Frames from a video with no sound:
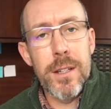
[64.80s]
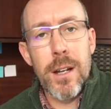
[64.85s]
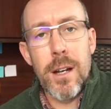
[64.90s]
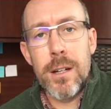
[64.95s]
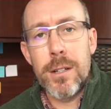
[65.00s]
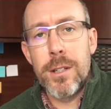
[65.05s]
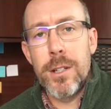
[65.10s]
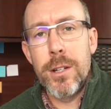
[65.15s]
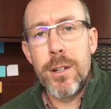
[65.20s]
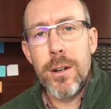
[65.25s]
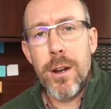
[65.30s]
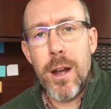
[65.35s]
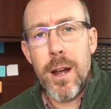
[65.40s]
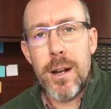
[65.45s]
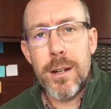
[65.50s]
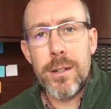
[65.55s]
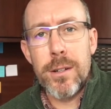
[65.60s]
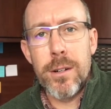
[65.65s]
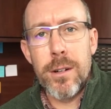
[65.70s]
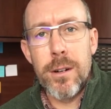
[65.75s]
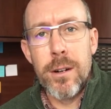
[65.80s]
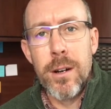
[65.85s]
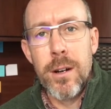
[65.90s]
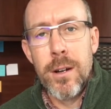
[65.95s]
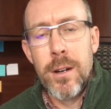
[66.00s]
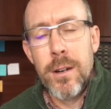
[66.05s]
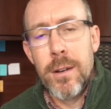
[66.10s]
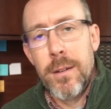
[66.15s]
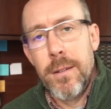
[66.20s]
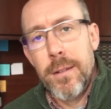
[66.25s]
talk to your doctor.
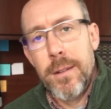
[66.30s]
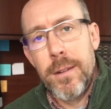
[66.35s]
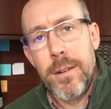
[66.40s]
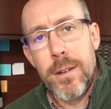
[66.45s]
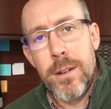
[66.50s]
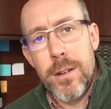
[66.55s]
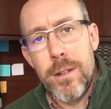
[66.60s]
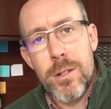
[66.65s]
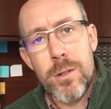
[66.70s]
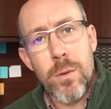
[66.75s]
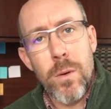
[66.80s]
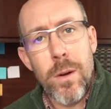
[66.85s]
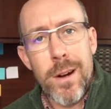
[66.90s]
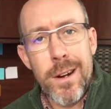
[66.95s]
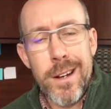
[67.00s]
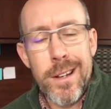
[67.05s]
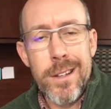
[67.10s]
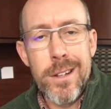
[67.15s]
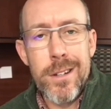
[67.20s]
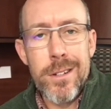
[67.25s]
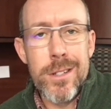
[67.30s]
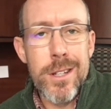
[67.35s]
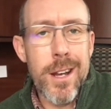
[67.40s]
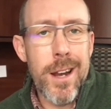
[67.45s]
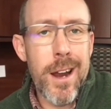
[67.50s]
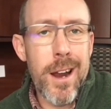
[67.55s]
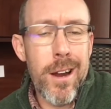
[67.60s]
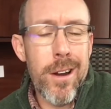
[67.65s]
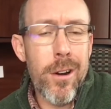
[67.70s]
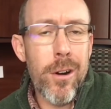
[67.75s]
You know, you just walk in there and
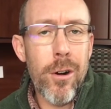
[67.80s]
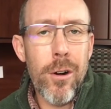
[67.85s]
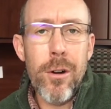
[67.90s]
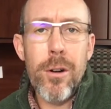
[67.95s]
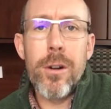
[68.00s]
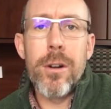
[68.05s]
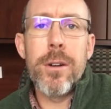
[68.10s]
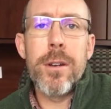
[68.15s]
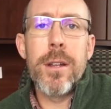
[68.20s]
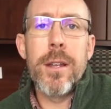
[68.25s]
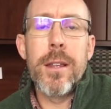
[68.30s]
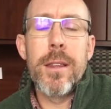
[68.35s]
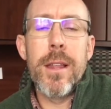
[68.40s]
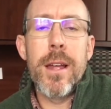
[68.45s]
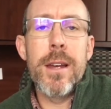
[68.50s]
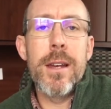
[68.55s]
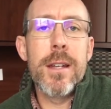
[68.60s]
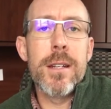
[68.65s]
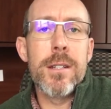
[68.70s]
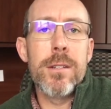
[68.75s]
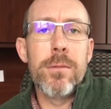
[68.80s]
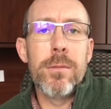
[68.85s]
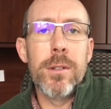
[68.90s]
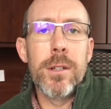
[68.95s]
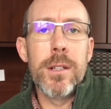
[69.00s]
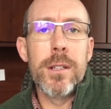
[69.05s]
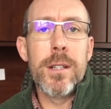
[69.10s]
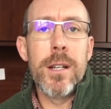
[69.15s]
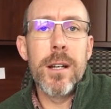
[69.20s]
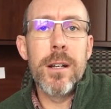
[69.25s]
say, I hurt. That doesn't
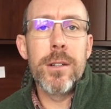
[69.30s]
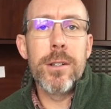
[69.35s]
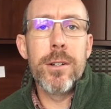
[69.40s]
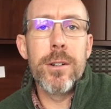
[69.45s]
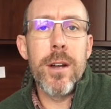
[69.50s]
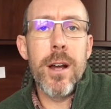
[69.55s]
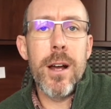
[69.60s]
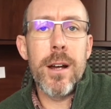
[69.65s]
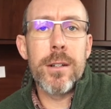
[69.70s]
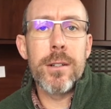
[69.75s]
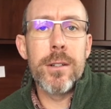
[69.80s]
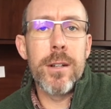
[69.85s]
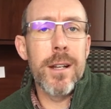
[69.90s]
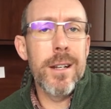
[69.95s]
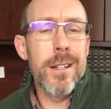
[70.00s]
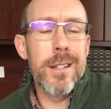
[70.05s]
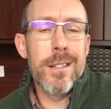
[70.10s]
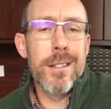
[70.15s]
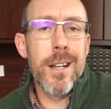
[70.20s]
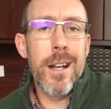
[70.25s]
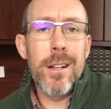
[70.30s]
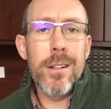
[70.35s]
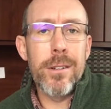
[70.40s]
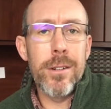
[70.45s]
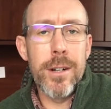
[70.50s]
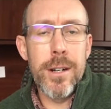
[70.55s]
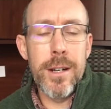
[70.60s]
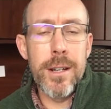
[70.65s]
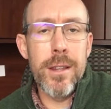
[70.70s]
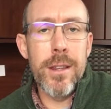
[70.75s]
really tell your doctor, that didn't tell
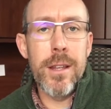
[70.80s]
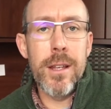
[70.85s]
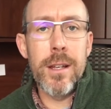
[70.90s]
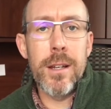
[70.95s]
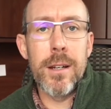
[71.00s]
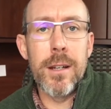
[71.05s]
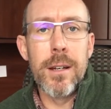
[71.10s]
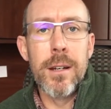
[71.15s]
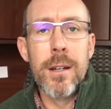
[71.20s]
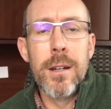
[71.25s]
her anything.